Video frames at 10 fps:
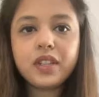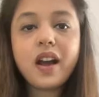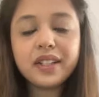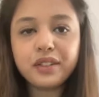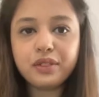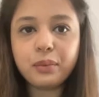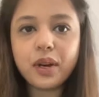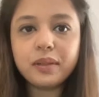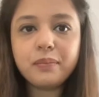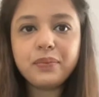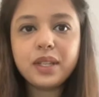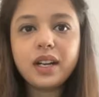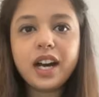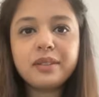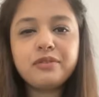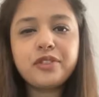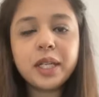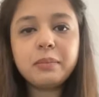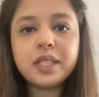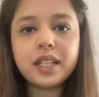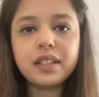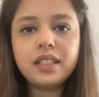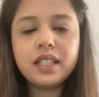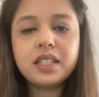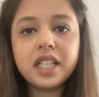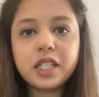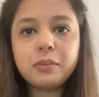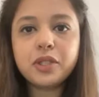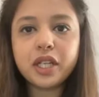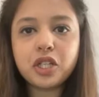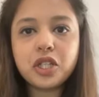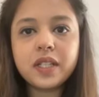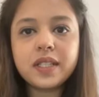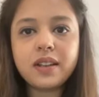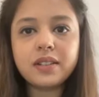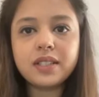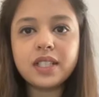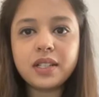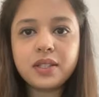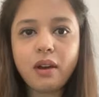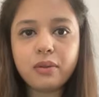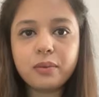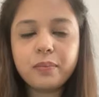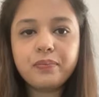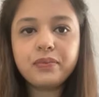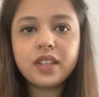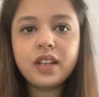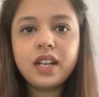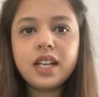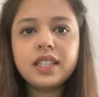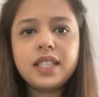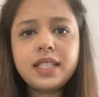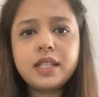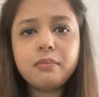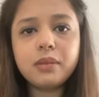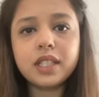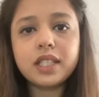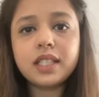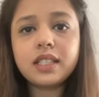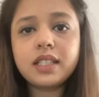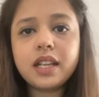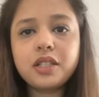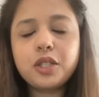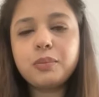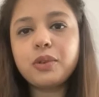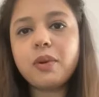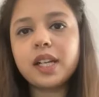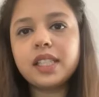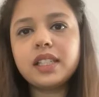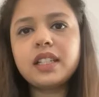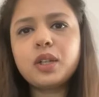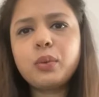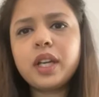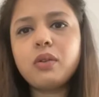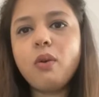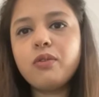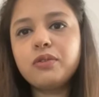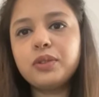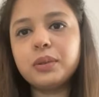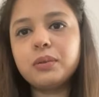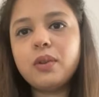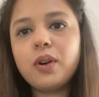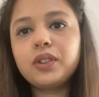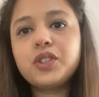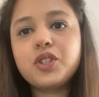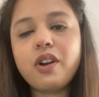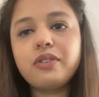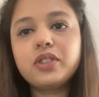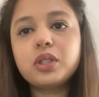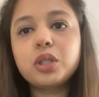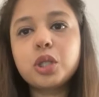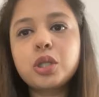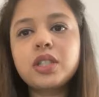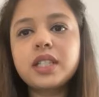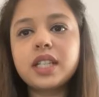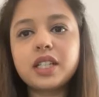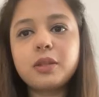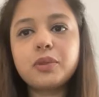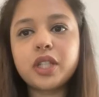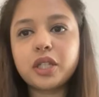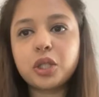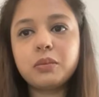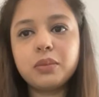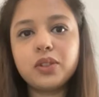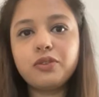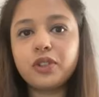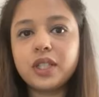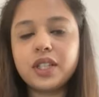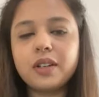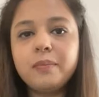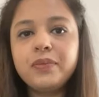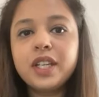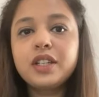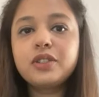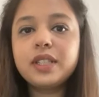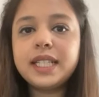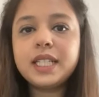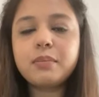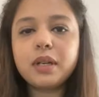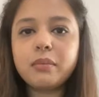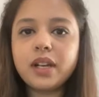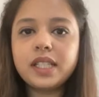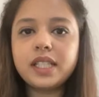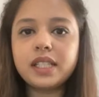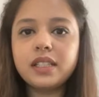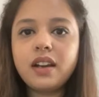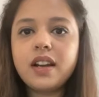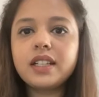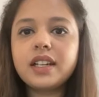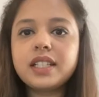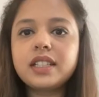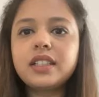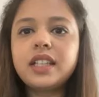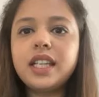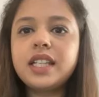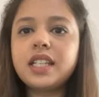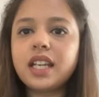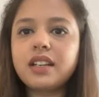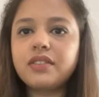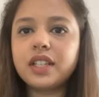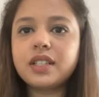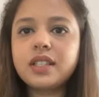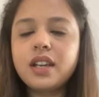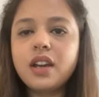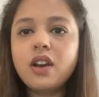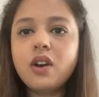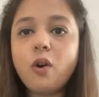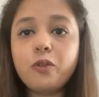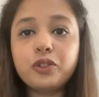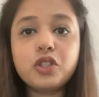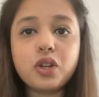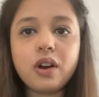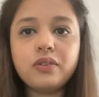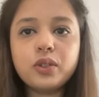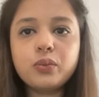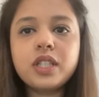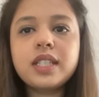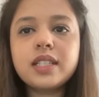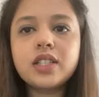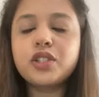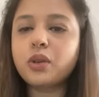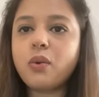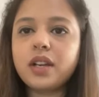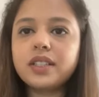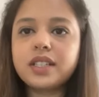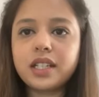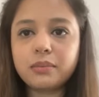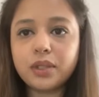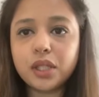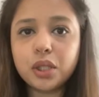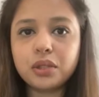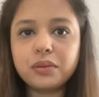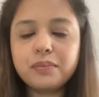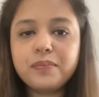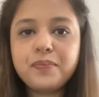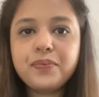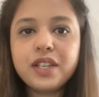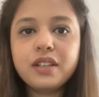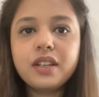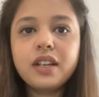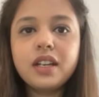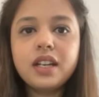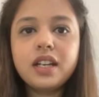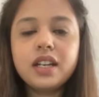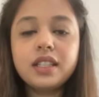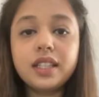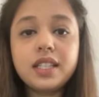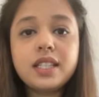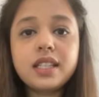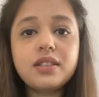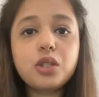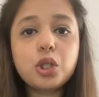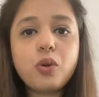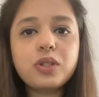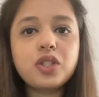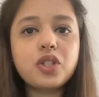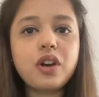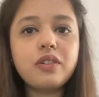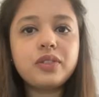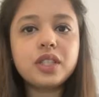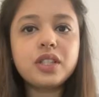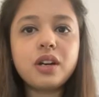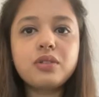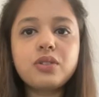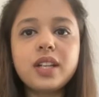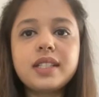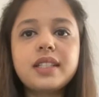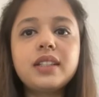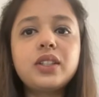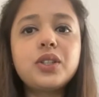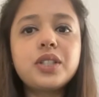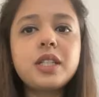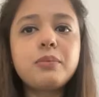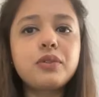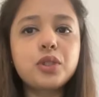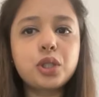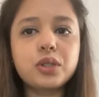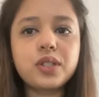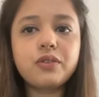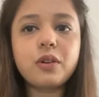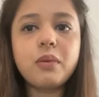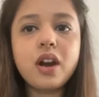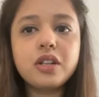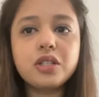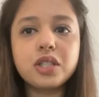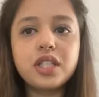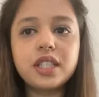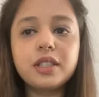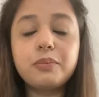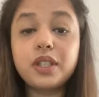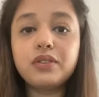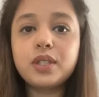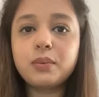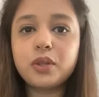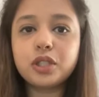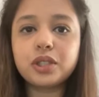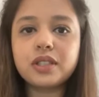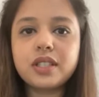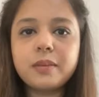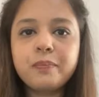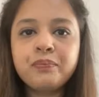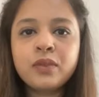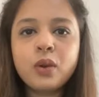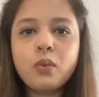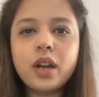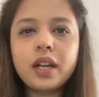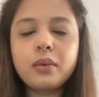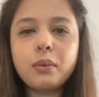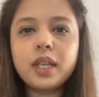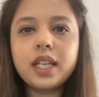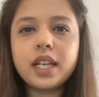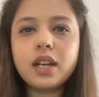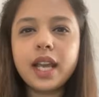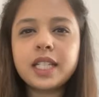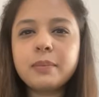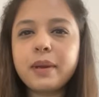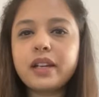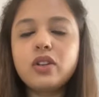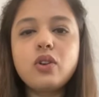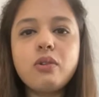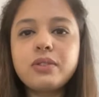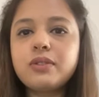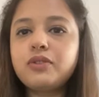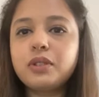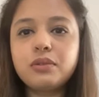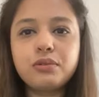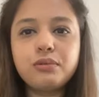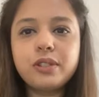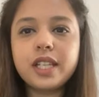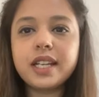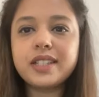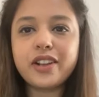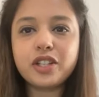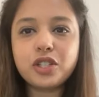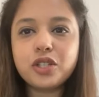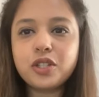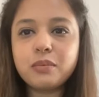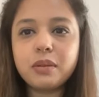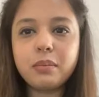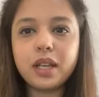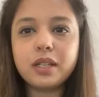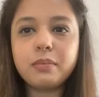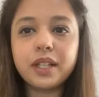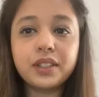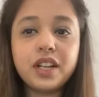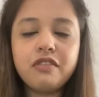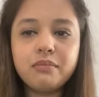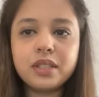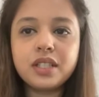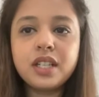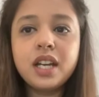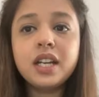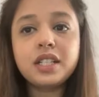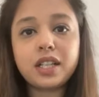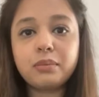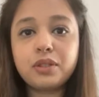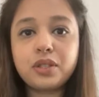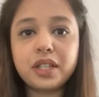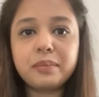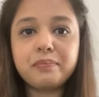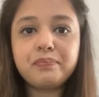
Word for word: Hi everyone, I'm Freni Patel, a Data Protection Consultant at SARO. This snippet is intended to provide a quick overview on the draft Digital Data Protection Bill of India released by MeitY, highlighting the key takeaways of the draft which still require deliberation. This is a shorter draft down to less than 30 provisions from 100 in the previous versions, where we can expect lots of new rules and directions to be made by the government time to time.